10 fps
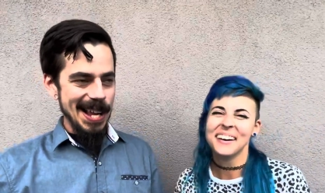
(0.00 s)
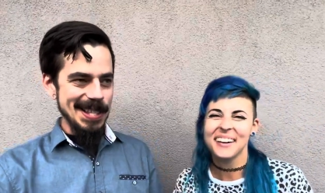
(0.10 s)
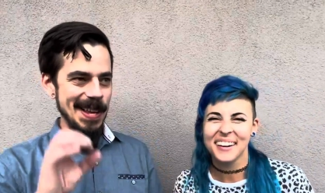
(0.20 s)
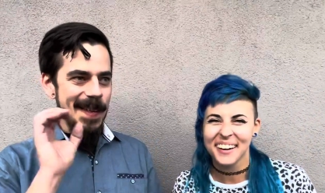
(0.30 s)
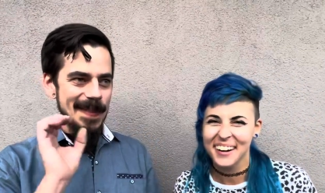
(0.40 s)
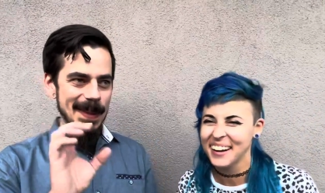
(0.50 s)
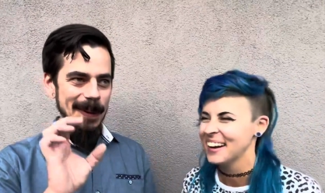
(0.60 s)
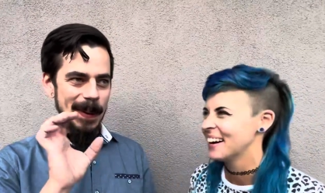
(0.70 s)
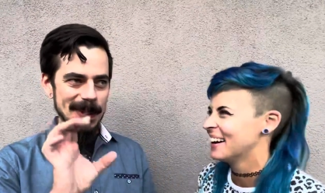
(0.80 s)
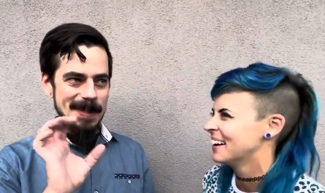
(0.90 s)
Speaker 1: it's, the goal
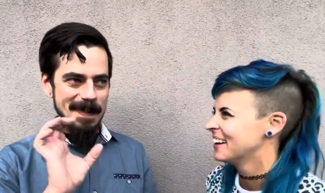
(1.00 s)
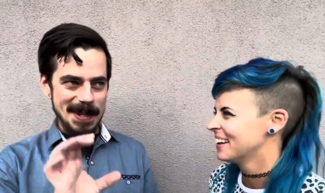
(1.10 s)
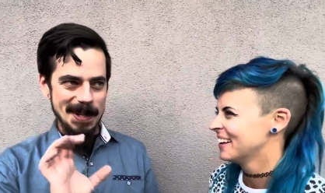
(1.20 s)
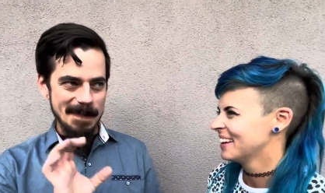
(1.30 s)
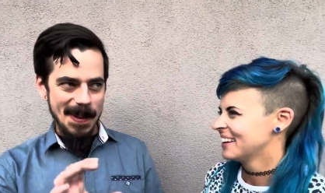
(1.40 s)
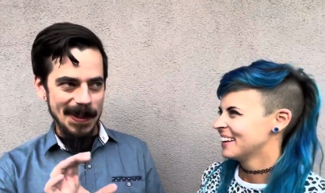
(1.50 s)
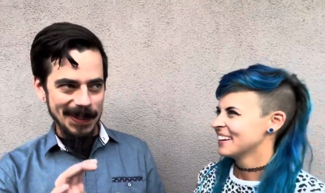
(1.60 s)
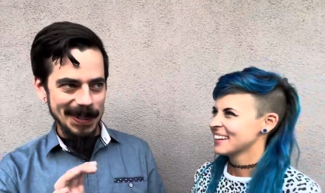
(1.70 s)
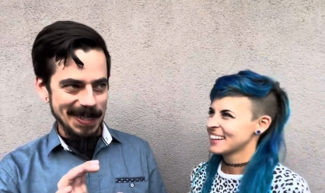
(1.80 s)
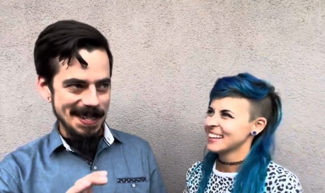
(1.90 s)
is much smaller
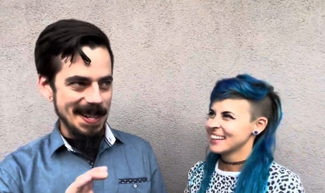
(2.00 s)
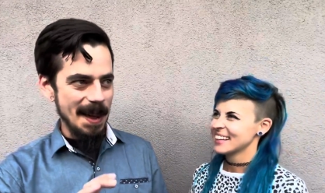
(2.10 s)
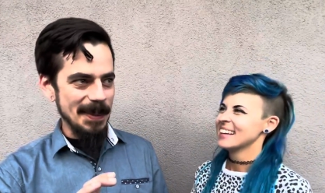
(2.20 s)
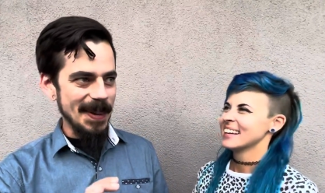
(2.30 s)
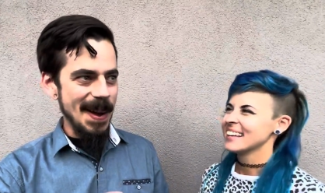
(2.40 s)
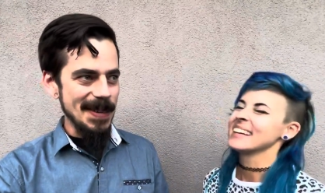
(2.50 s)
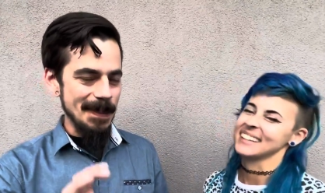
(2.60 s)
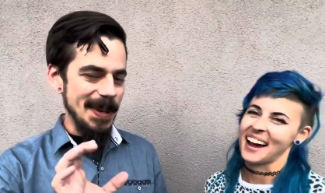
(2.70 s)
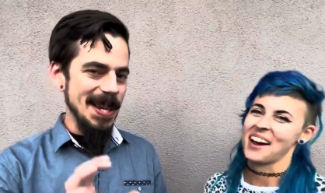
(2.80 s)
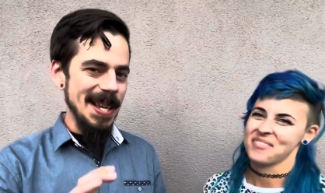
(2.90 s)
this time around and
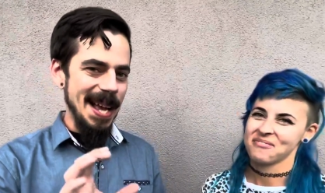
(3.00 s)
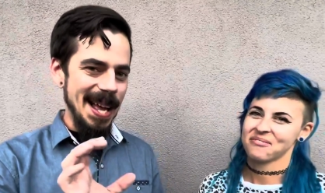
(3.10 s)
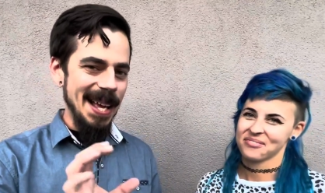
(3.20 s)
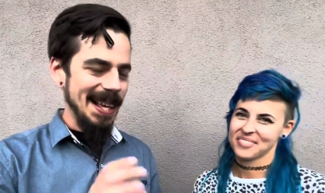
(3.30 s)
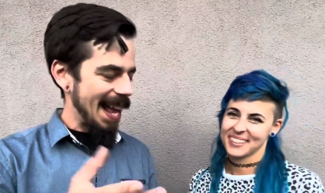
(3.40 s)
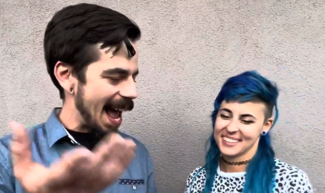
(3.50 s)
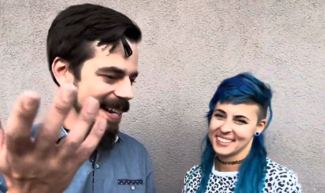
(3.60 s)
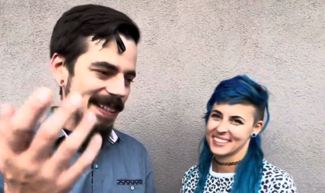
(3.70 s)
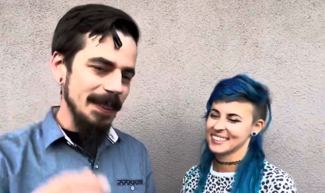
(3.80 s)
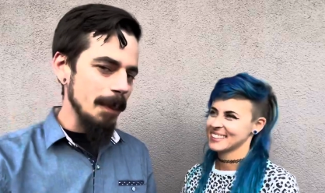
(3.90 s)
yeah. we, uh, any
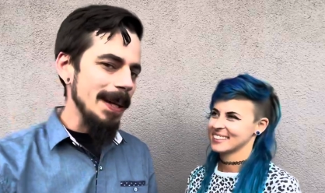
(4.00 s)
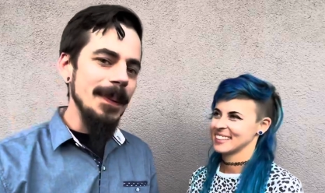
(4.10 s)
little bit